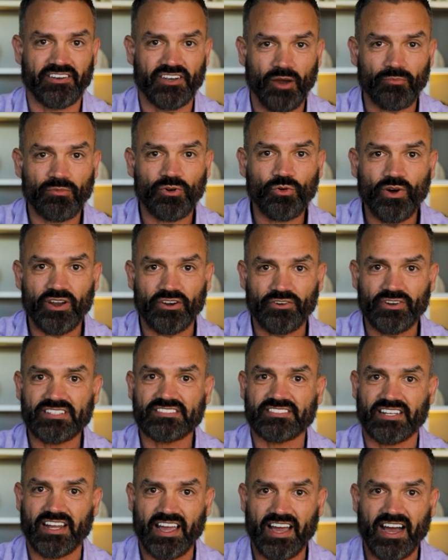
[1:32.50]
number one
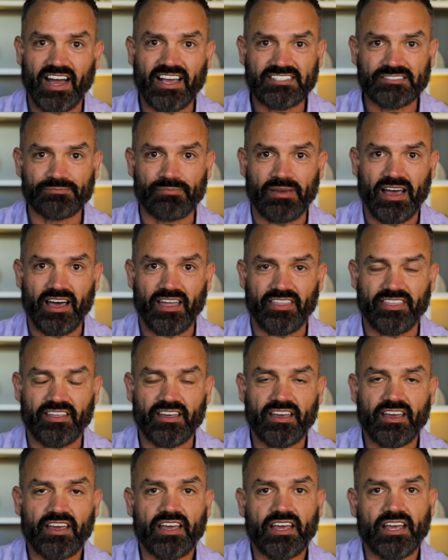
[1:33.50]
reason I ice bath
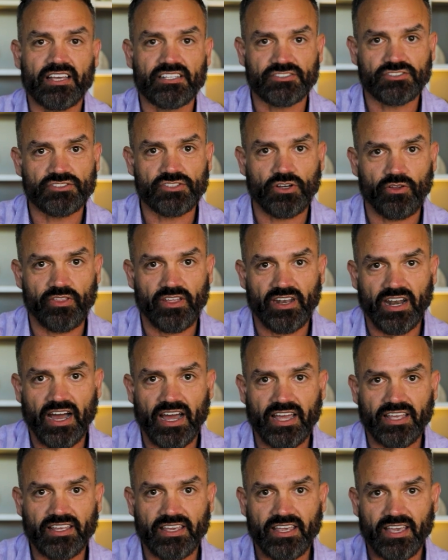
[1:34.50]
is so that
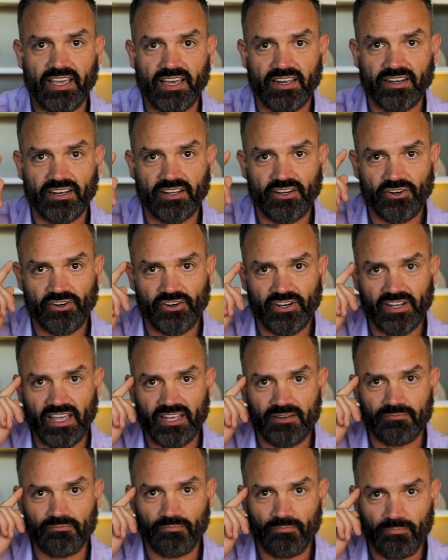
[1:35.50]
I can
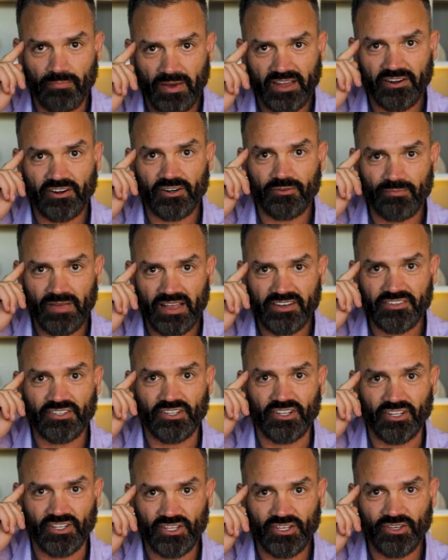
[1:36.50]
create better
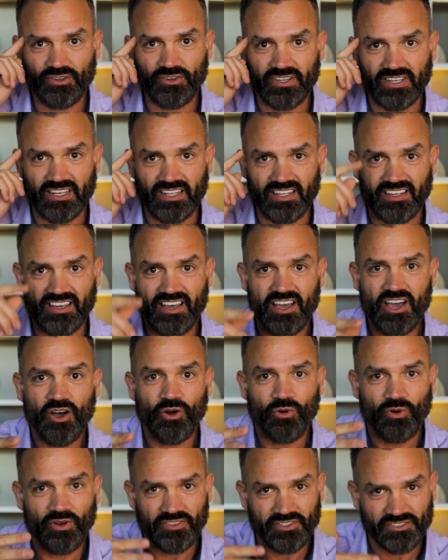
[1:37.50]
mental acuity
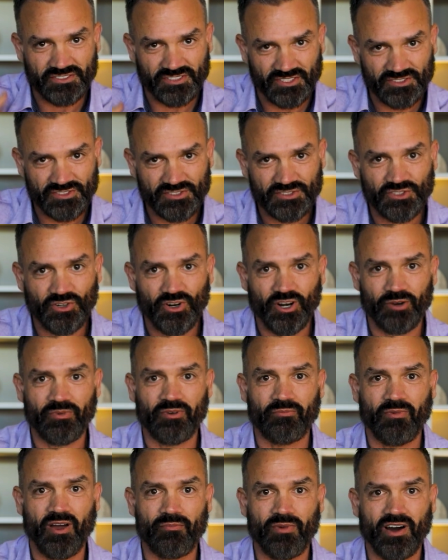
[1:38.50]
when there's a storm
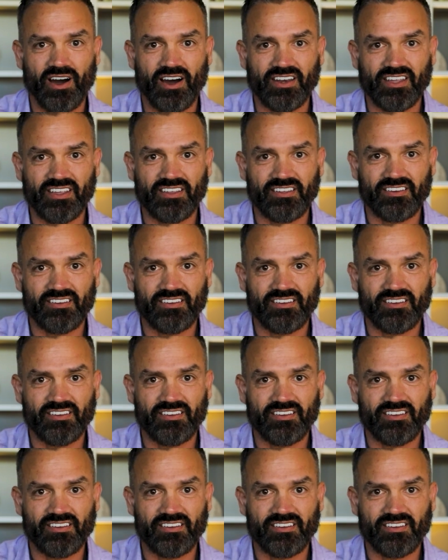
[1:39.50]
in my body.